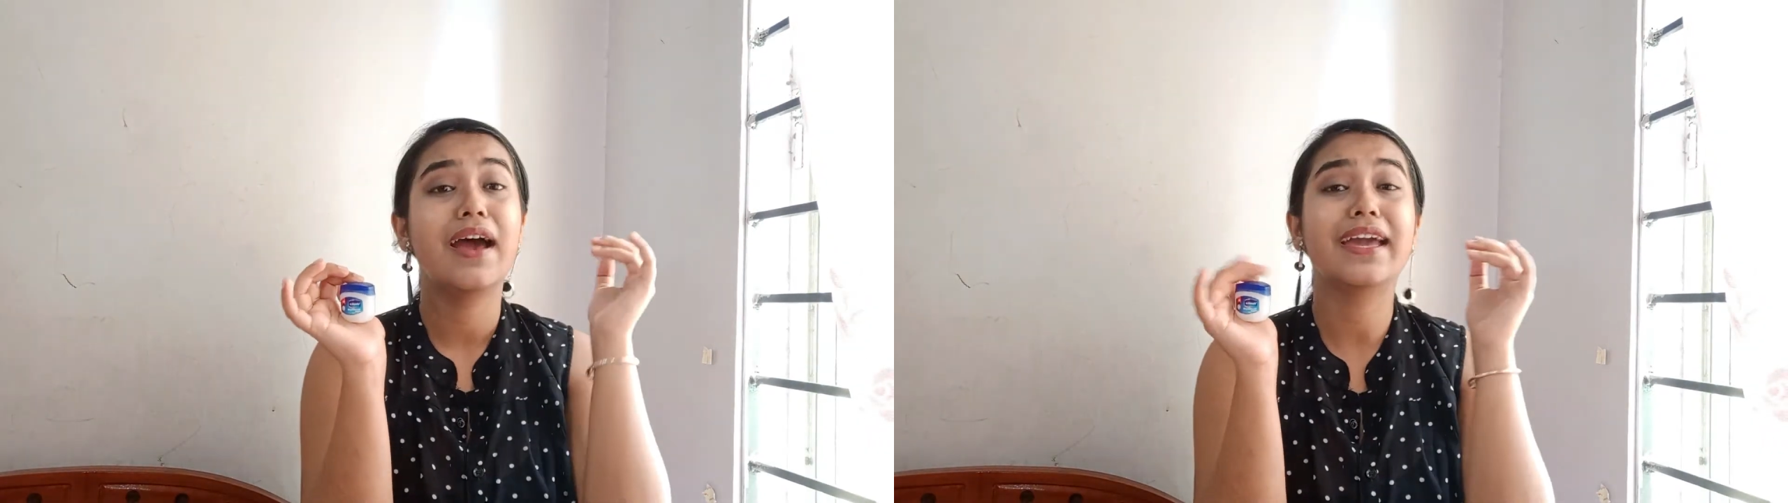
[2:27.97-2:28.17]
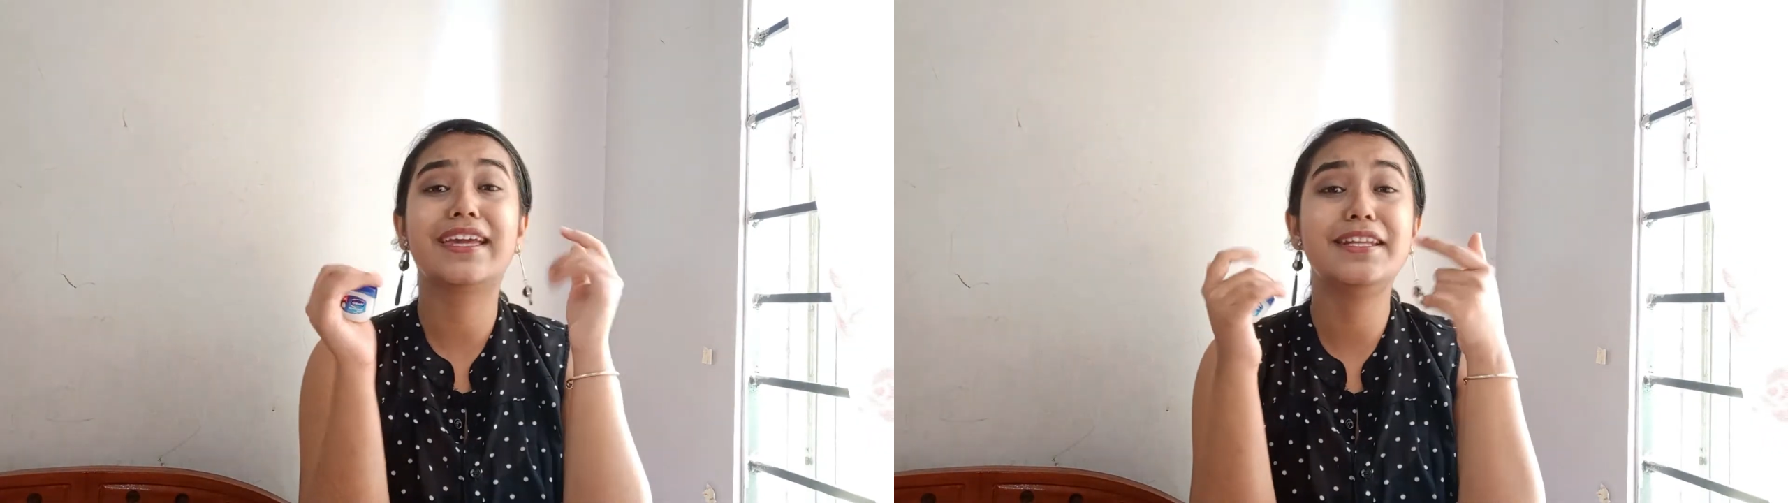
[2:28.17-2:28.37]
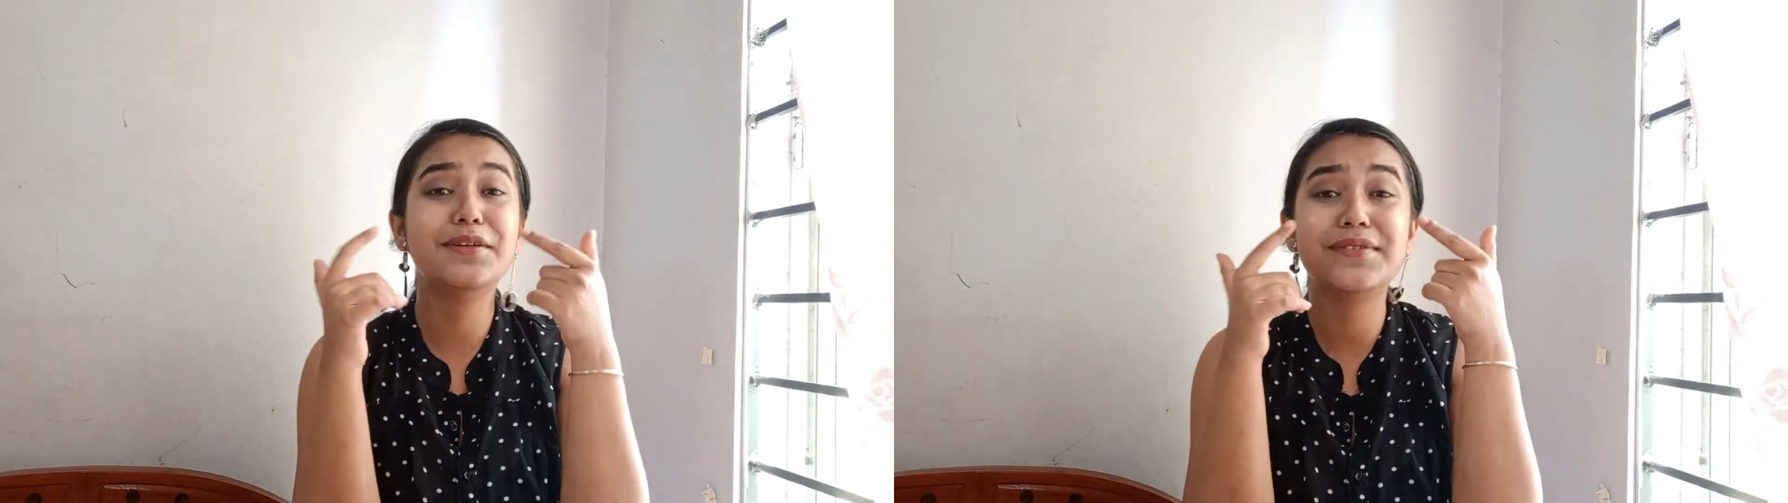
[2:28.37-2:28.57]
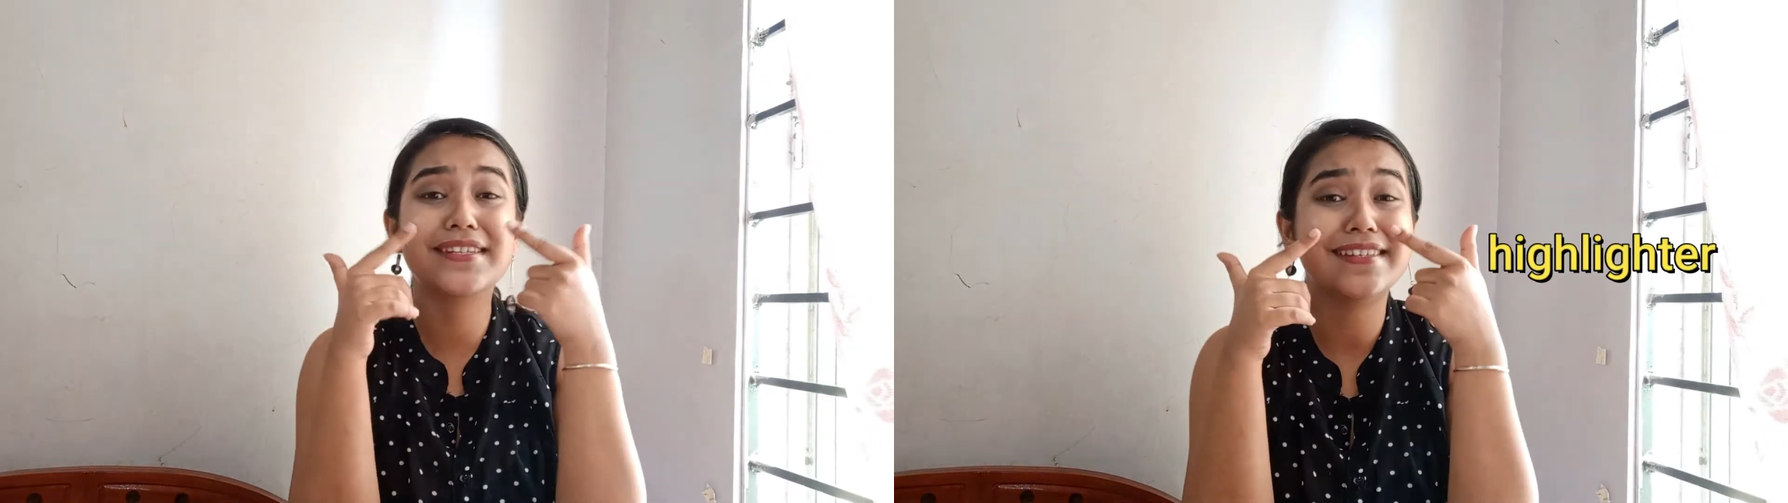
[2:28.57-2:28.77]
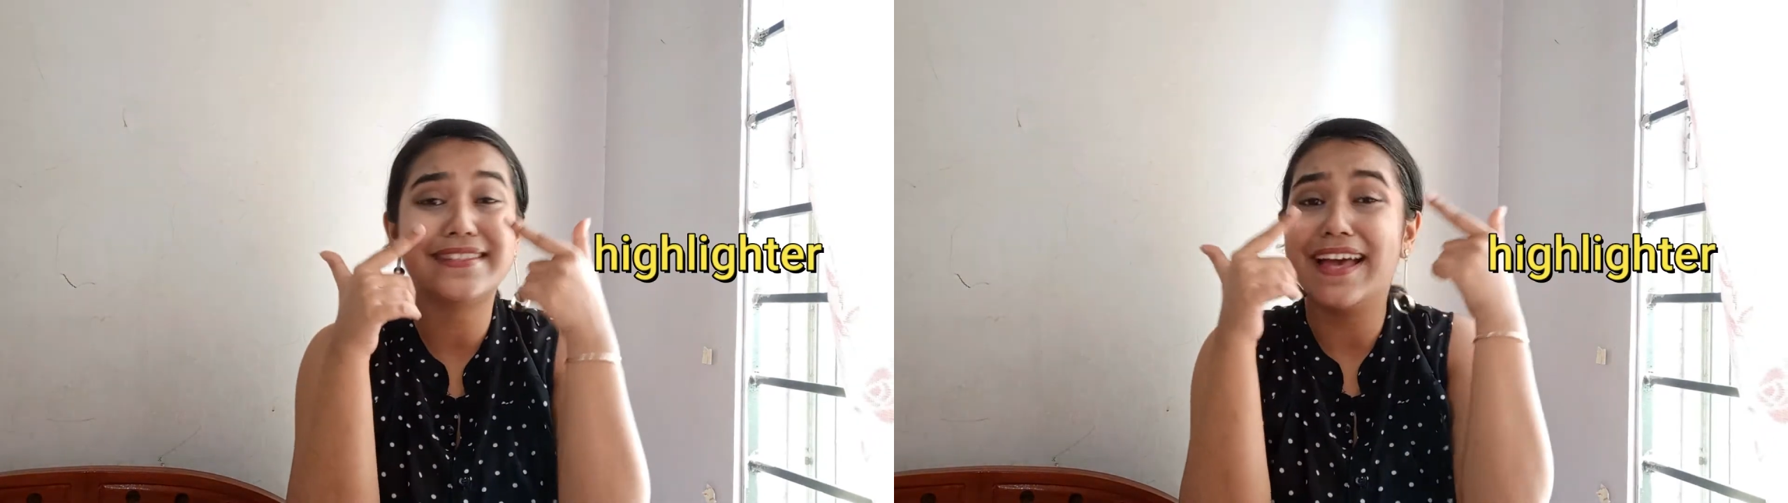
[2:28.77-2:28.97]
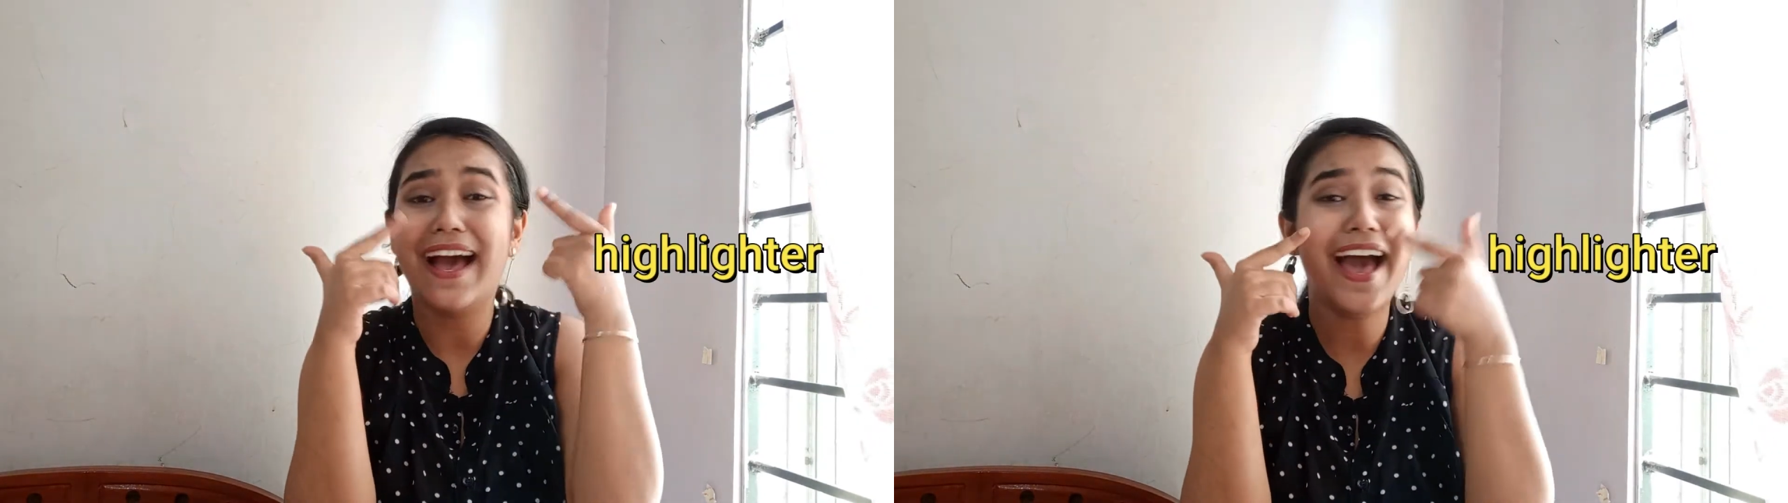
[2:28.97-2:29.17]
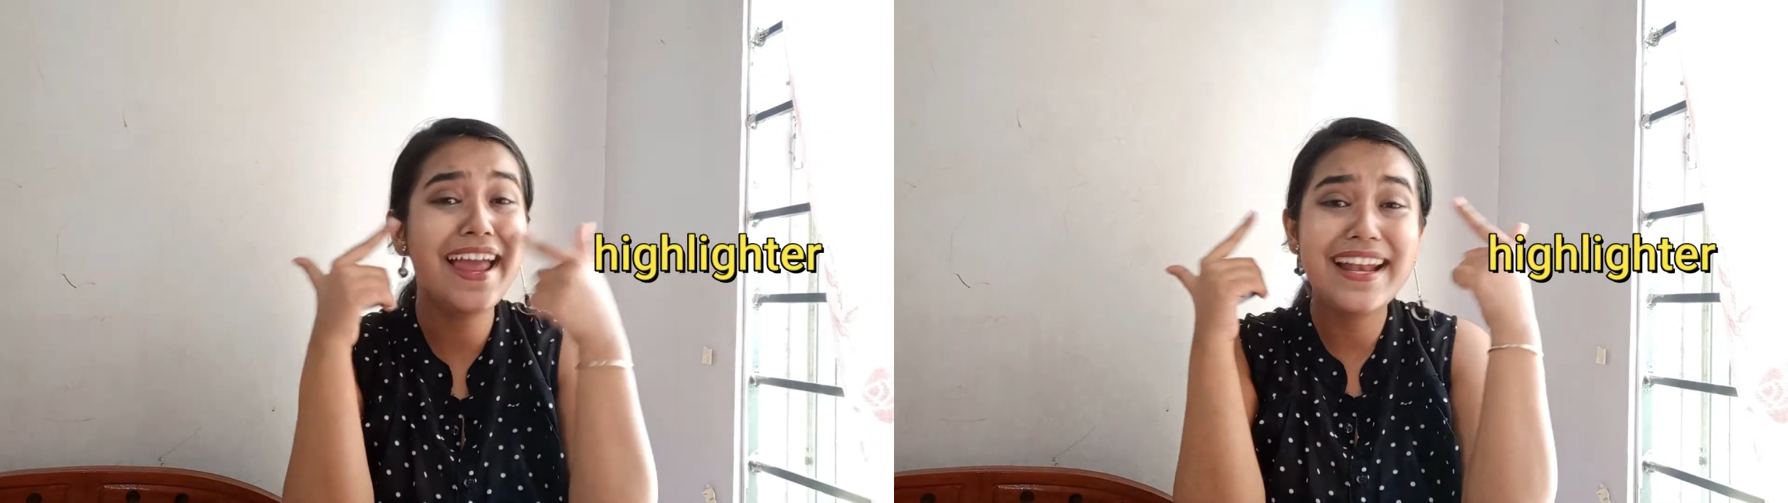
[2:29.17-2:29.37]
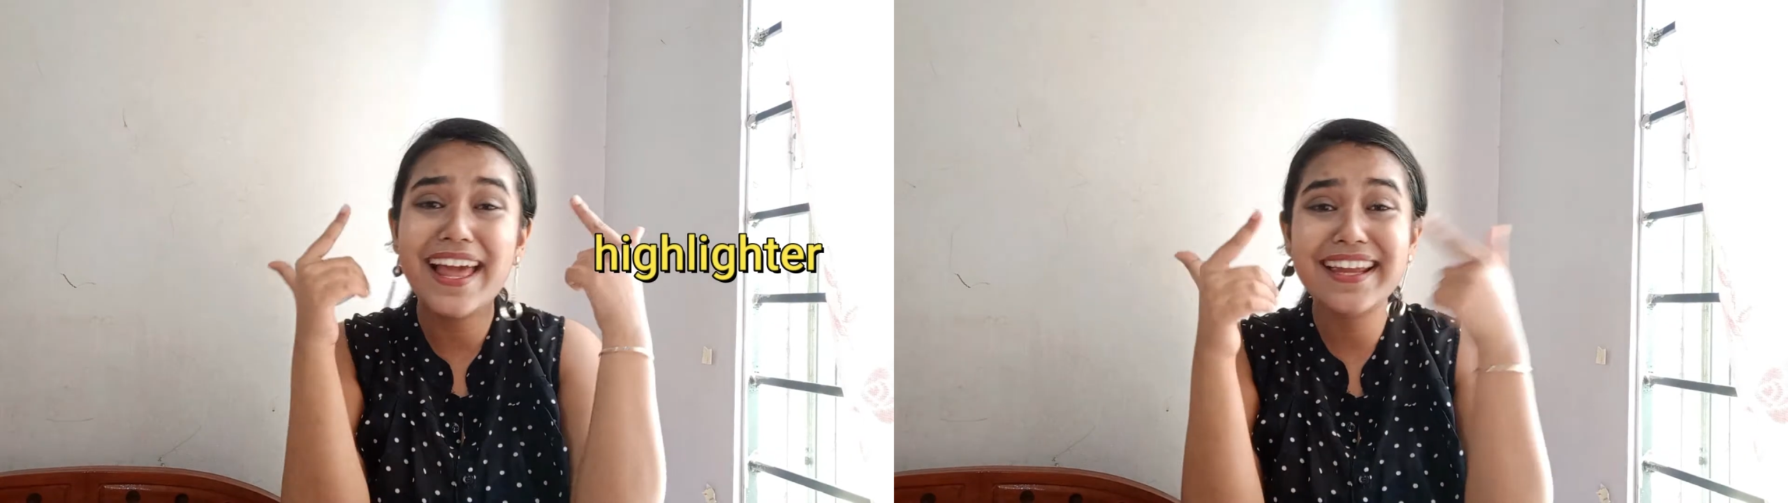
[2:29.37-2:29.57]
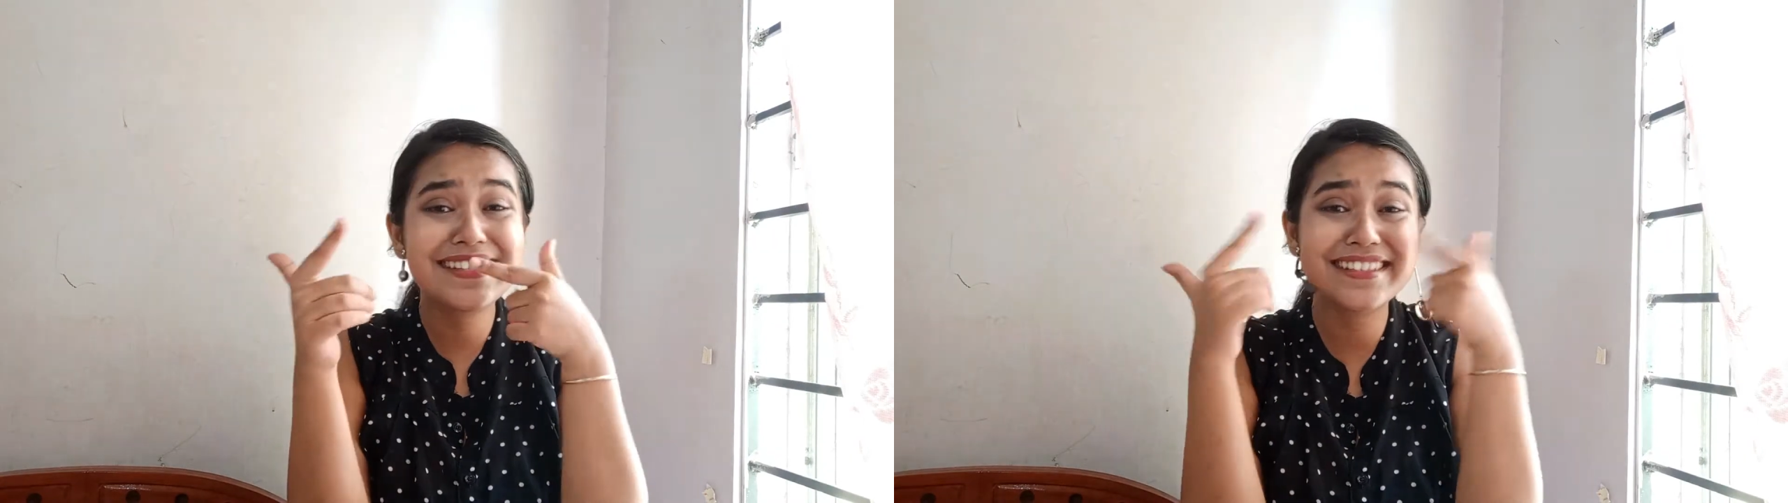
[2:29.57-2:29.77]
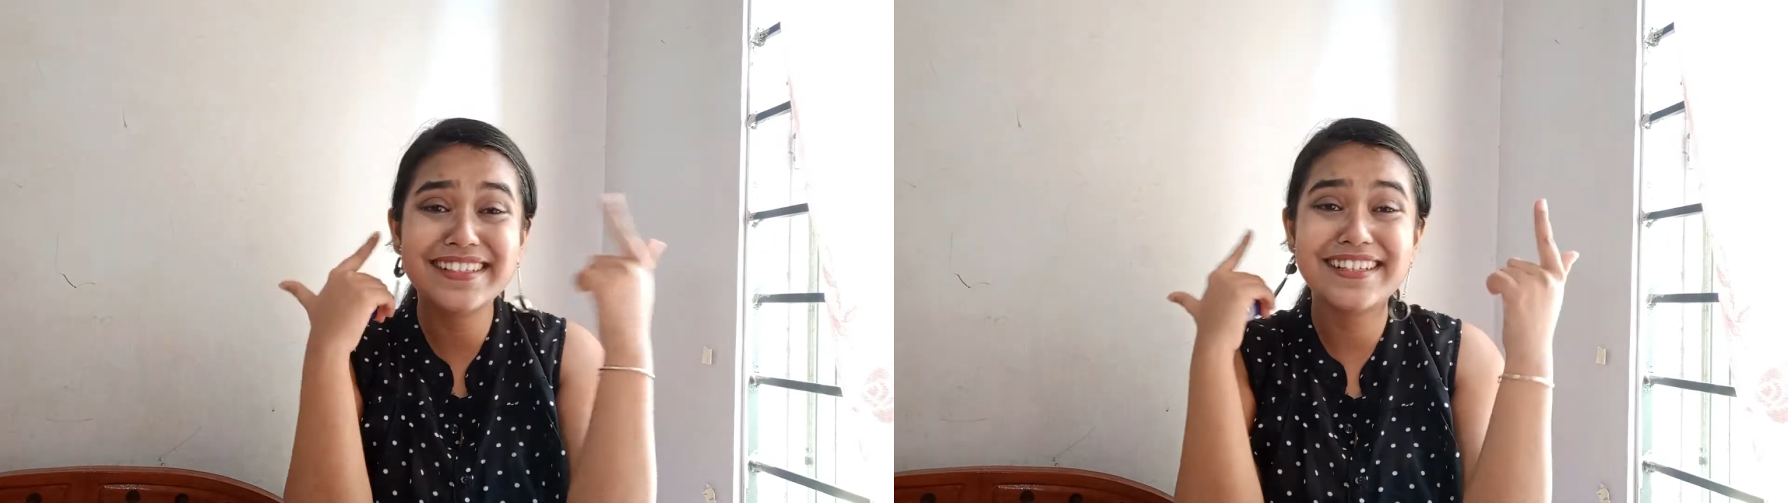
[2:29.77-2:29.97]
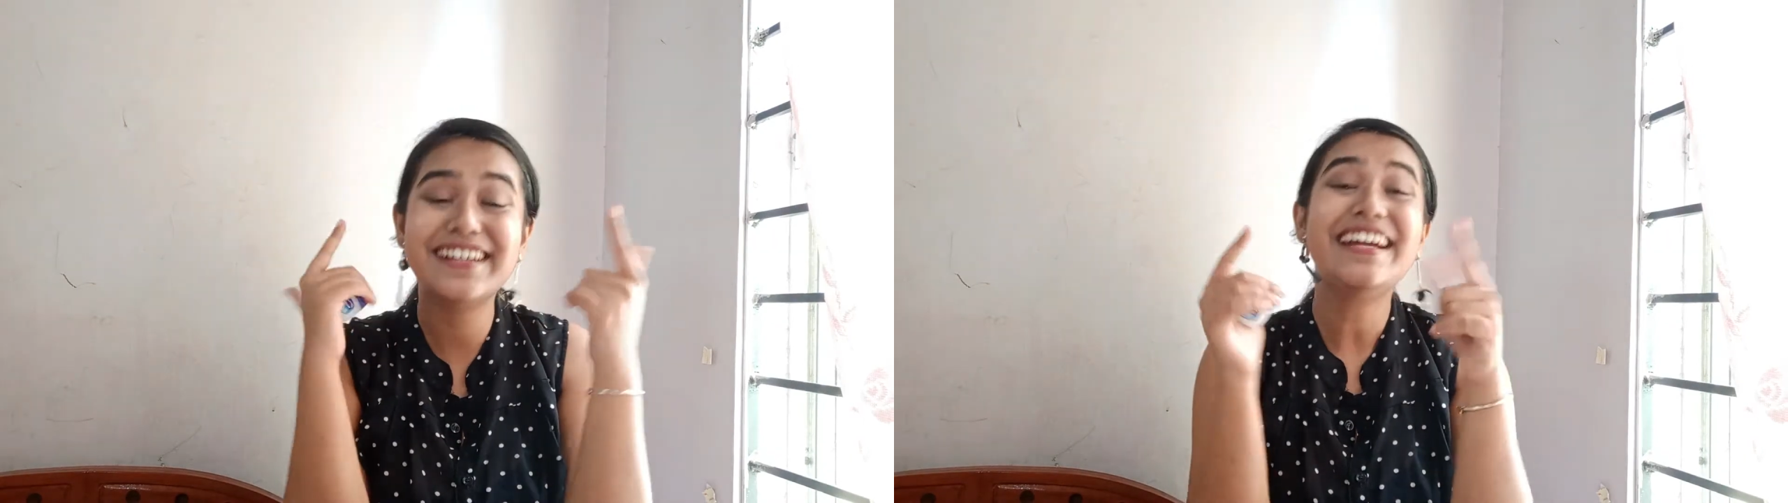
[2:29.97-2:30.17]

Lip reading: I can use it as a highlighter,